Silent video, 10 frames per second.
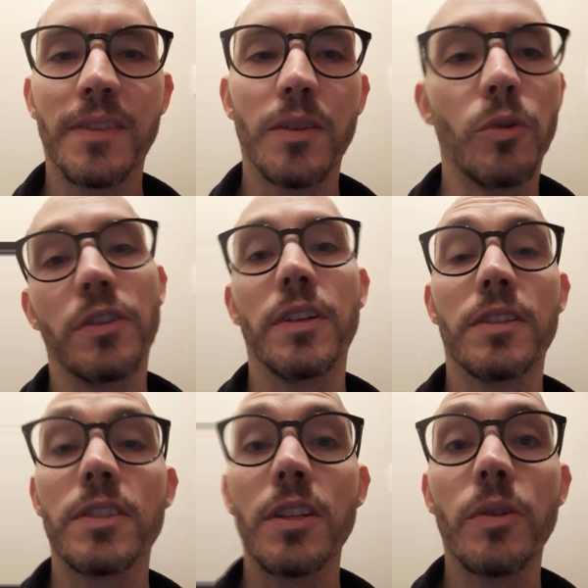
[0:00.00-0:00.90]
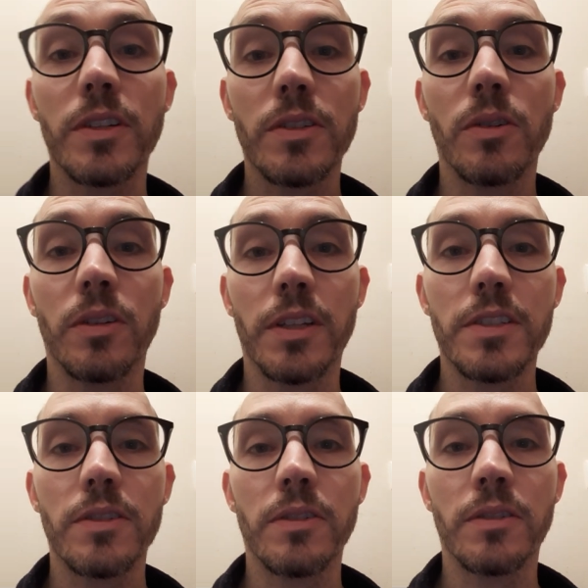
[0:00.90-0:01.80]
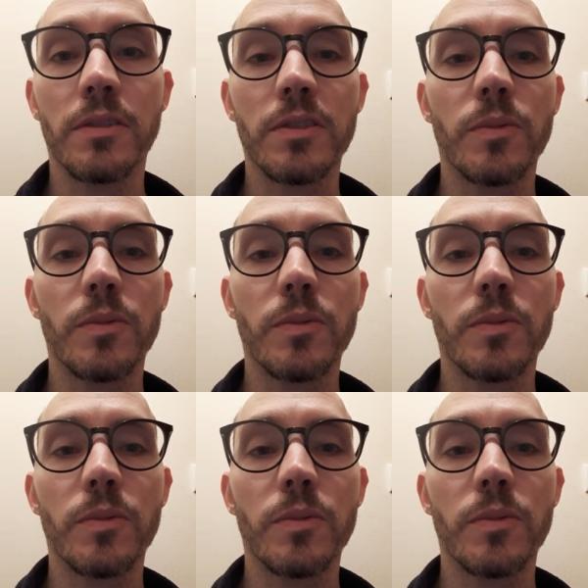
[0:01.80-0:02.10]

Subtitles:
what the Stoics call externals,